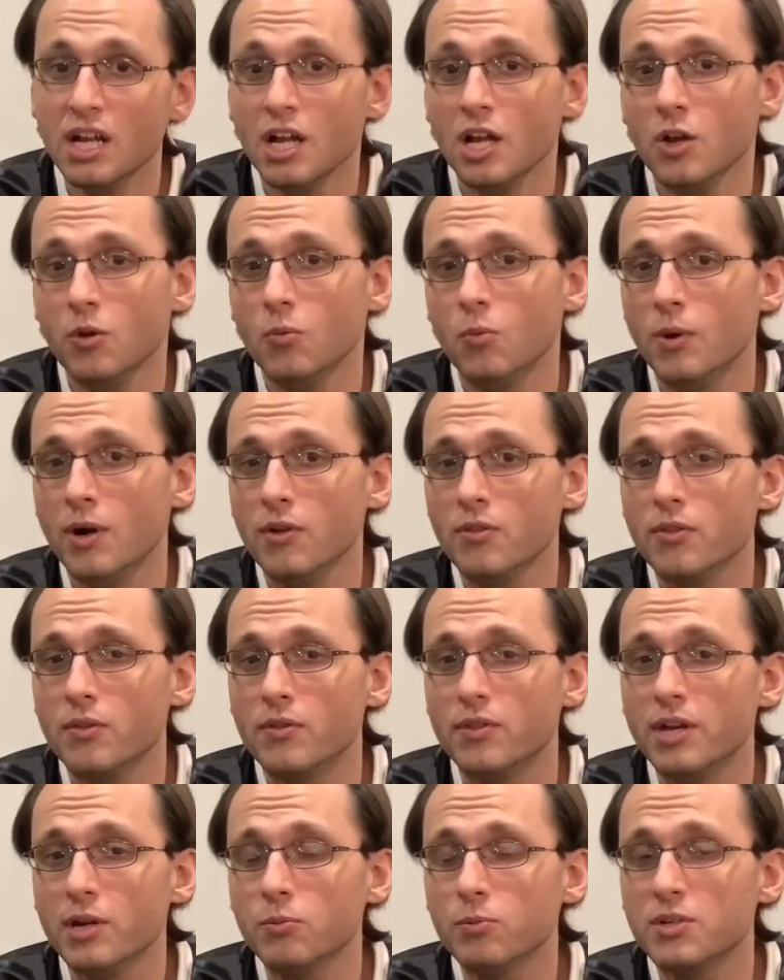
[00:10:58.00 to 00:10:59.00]
Well,
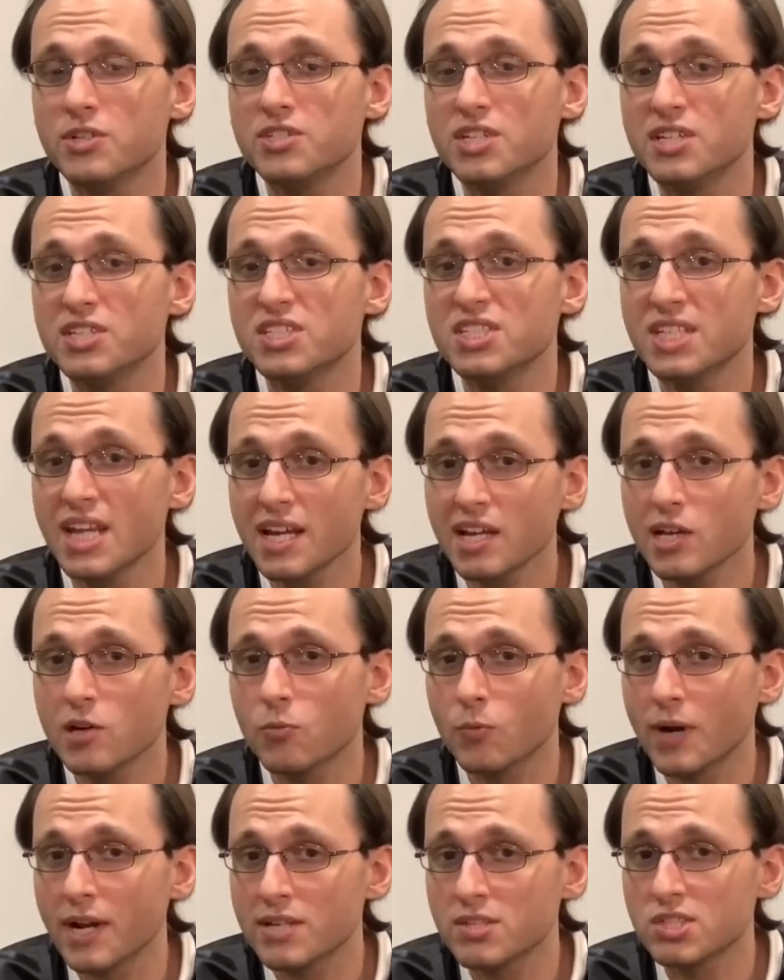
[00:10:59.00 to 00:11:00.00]
there was a second
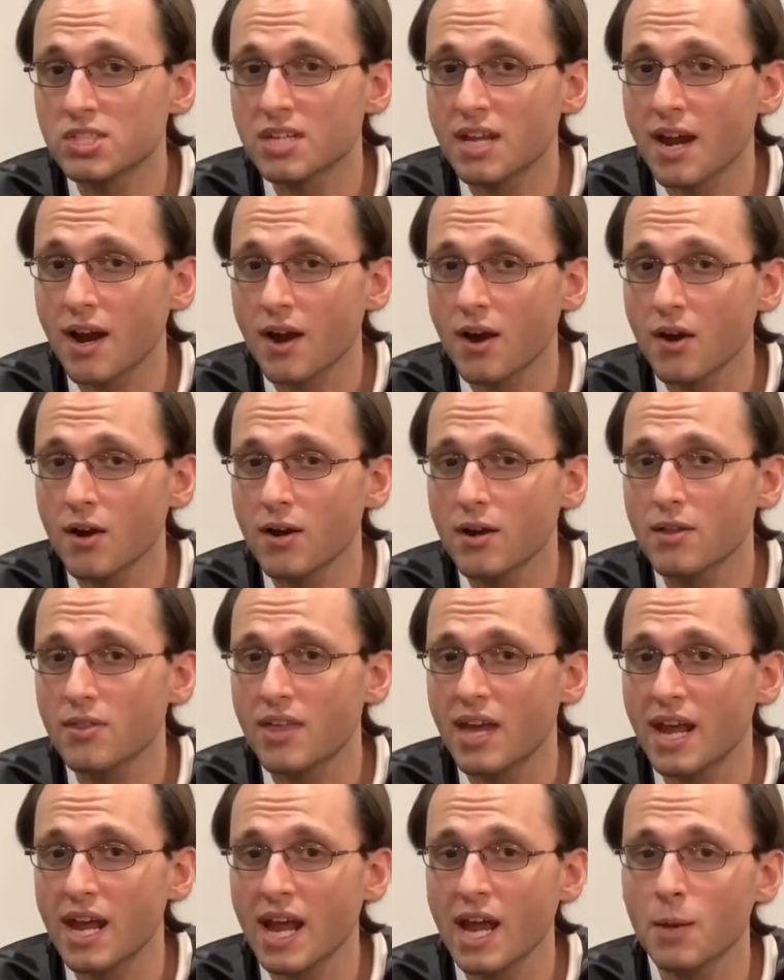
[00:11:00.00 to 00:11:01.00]
Red Scare that
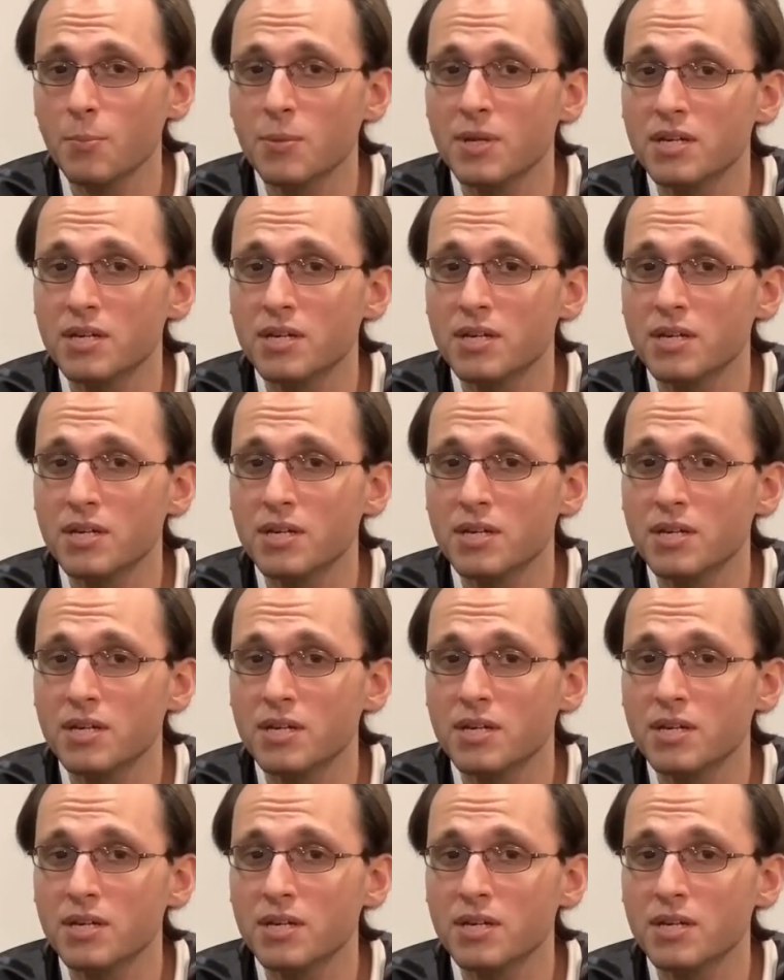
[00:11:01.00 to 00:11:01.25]
happened